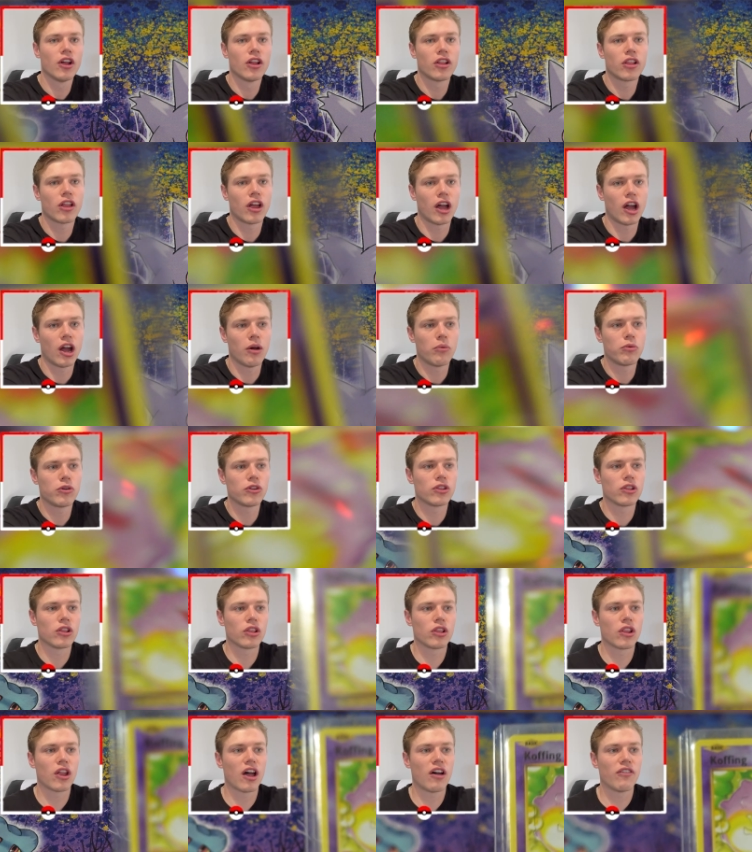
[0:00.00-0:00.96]
Like I would
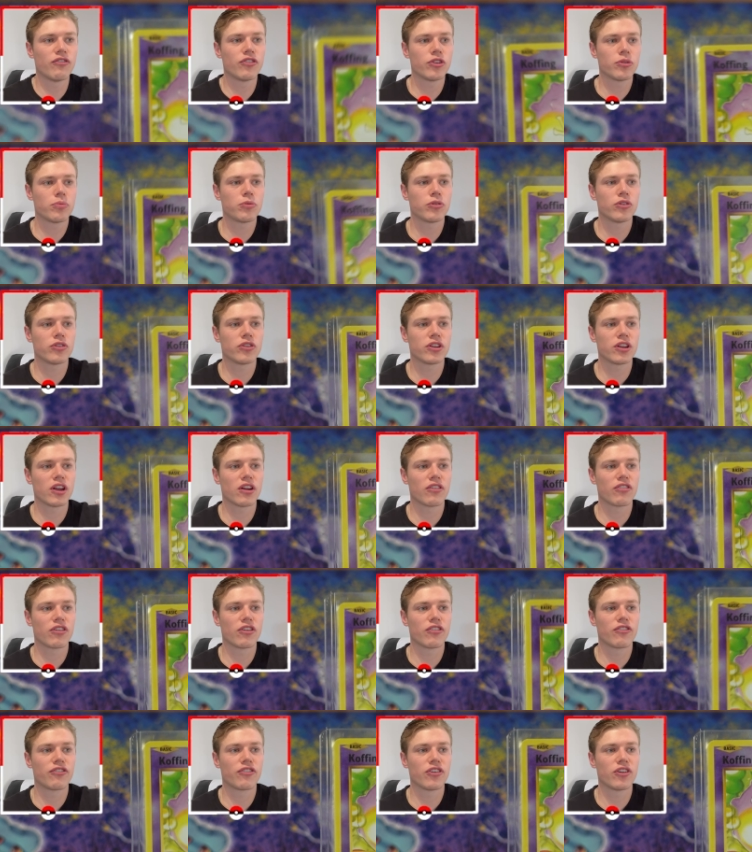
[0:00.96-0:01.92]
love to put
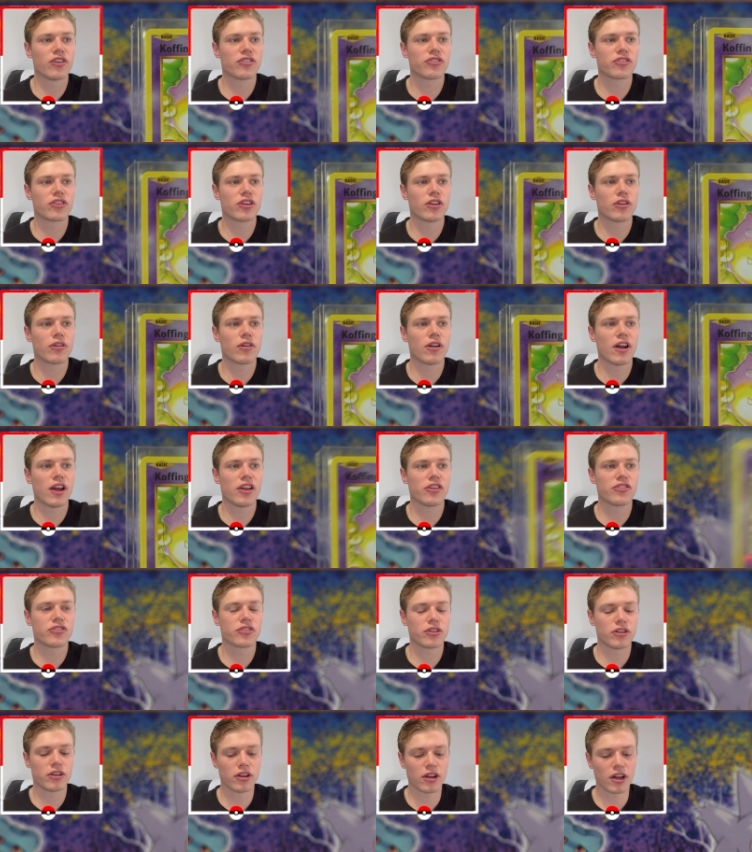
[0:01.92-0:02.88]
together a first
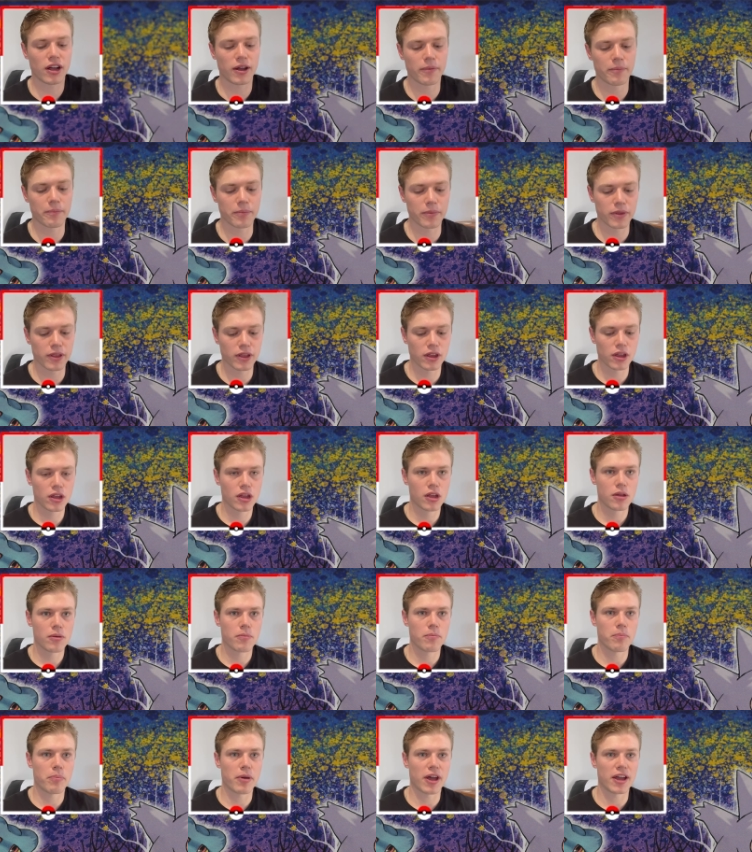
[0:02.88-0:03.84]
generation
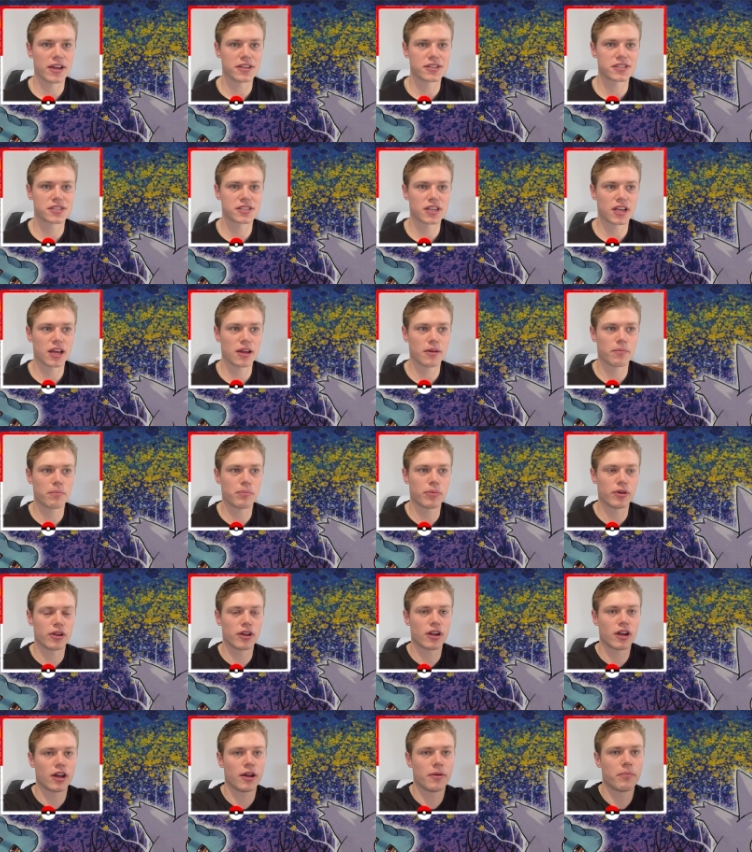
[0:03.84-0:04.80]
base set,
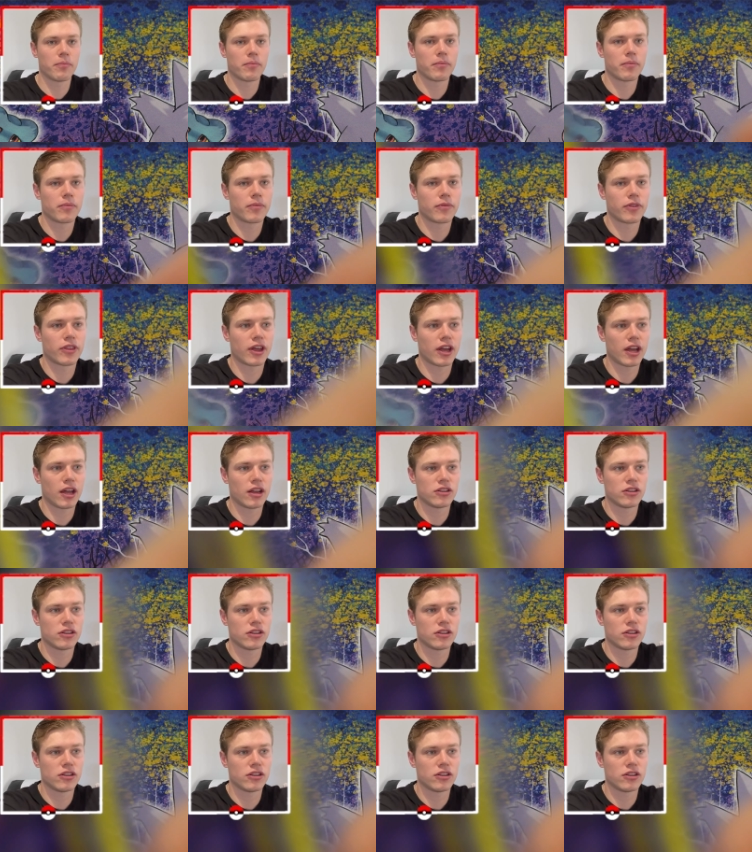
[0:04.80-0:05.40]
but they are